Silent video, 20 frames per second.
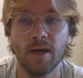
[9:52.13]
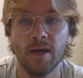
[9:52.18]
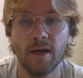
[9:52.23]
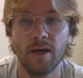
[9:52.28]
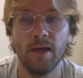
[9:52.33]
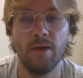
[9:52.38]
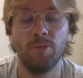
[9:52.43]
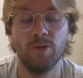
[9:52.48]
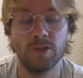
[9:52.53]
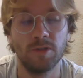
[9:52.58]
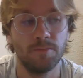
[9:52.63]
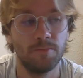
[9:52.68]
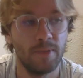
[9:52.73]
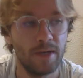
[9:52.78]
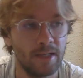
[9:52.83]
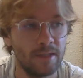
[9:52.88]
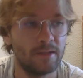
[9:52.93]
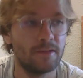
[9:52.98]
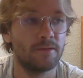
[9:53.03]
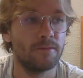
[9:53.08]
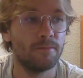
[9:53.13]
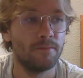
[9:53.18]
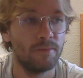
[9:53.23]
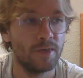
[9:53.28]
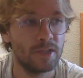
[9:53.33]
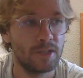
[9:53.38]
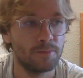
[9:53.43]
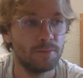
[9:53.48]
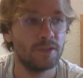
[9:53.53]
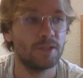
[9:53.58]
It was made
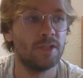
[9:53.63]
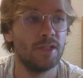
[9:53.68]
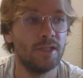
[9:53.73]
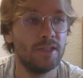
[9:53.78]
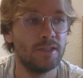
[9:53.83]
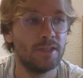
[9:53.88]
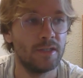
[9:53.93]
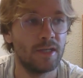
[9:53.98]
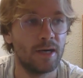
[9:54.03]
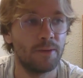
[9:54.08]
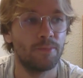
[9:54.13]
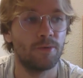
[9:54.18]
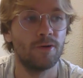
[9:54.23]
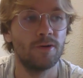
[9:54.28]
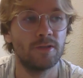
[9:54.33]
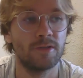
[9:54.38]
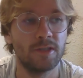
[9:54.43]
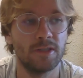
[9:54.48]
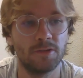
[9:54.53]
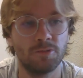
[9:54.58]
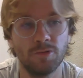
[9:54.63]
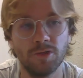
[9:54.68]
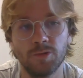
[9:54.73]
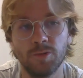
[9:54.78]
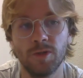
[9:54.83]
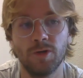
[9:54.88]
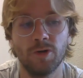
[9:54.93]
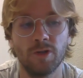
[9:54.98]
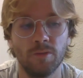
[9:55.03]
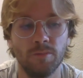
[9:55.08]
much easier, that process, once
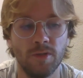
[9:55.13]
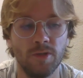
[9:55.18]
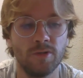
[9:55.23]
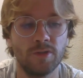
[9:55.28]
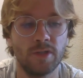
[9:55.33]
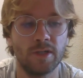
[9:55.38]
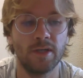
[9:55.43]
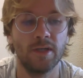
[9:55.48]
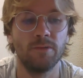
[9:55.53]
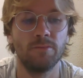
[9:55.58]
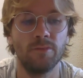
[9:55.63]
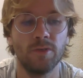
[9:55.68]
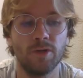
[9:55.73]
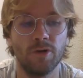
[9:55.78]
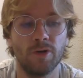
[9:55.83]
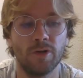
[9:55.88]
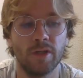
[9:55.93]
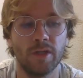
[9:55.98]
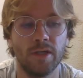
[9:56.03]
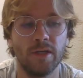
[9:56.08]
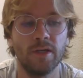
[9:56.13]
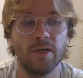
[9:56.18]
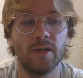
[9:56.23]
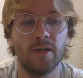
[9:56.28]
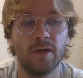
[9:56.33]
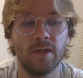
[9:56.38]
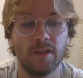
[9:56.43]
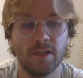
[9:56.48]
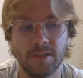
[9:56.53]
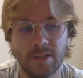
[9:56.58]
we got the music in, we got
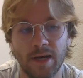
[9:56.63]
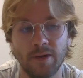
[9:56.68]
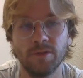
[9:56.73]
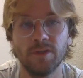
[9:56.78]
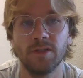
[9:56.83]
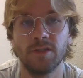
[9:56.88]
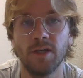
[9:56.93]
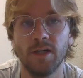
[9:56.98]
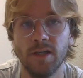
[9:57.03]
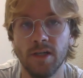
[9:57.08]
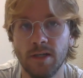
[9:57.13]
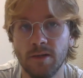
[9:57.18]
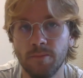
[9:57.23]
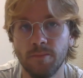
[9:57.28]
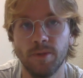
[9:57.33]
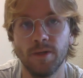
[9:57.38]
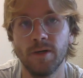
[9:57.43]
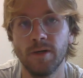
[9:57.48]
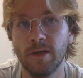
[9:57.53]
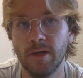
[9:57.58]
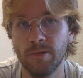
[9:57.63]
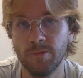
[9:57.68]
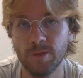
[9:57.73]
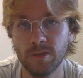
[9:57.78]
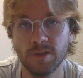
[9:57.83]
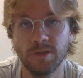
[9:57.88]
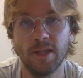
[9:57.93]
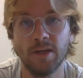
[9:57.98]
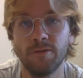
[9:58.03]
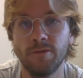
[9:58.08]
the sound design in. But it
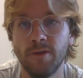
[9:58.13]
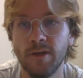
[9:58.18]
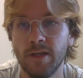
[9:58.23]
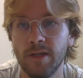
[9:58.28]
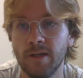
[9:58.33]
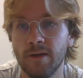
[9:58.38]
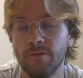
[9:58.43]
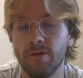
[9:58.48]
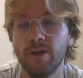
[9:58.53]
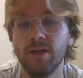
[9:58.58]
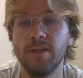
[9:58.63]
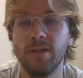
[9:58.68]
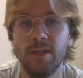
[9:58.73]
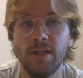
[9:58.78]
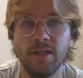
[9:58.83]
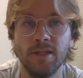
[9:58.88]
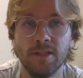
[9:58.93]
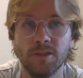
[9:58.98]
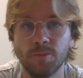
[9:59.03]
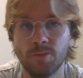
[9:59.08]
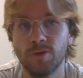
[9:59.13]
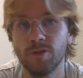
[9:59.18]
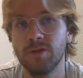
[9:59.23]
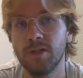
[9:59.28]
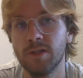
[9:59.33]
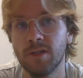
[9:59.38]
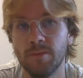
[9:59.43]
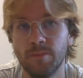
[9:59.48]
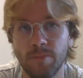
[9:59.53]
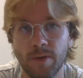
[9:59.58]
was definitely a very tedious
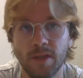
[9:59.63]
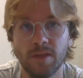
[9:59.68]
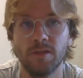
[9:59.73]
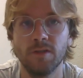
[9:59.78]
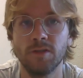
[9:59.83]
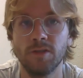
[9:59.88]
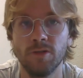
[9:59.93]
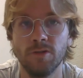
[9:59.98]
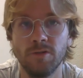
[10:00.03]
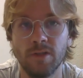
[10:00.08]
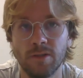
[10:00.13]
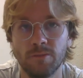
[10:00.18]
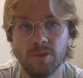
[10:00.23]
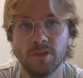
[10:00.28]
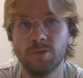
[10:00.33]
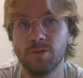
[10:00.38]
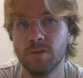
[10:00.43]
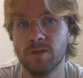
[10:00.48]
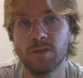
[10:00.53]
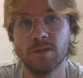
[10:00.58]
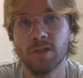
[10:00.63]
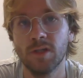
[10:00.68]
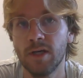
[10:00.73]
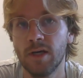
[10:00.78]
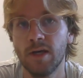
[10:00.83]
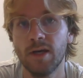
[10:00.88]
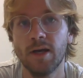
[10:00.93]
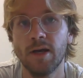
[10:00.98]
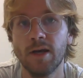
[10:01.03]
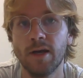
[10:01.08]
project compared to shooting, which was
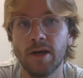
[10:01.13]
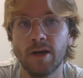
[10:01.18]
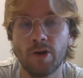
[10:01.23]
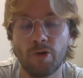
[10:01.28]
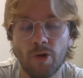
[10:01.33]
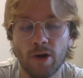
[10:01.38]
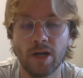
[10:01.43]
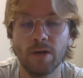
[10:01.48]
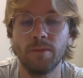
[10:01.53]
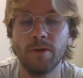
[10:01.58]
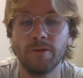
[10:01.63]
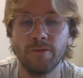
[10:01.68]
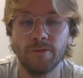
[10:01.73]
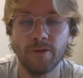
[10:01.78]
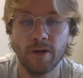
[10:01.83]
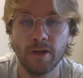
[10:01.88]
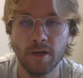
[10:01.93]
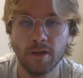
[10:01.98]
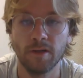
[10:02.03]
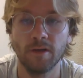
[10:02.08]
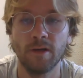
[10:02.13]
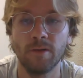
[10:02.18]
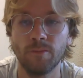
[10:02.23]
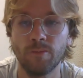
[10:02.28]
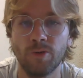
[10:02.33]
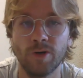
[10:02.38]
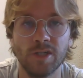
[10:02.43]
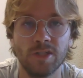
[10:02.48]
incredibly fun and pretty